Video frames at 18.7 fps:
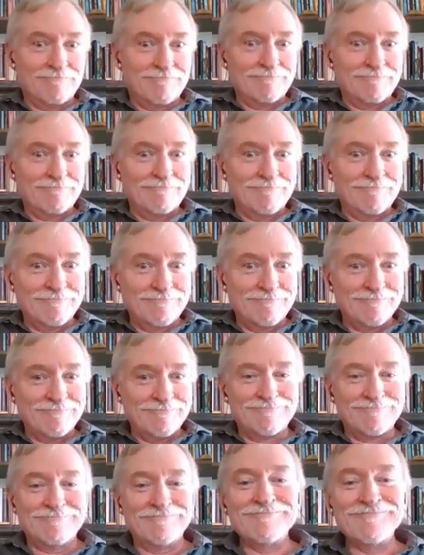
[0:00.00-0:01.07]
Um,
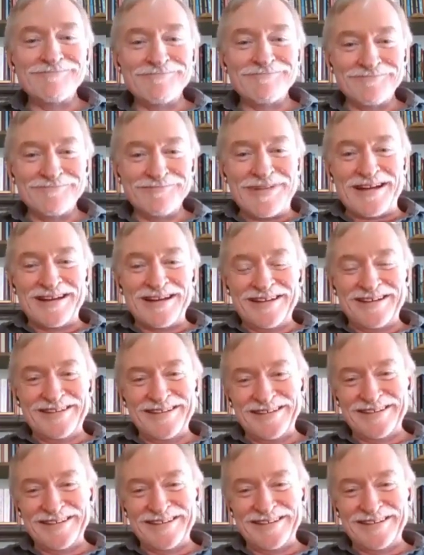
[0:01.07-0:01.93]
yeah,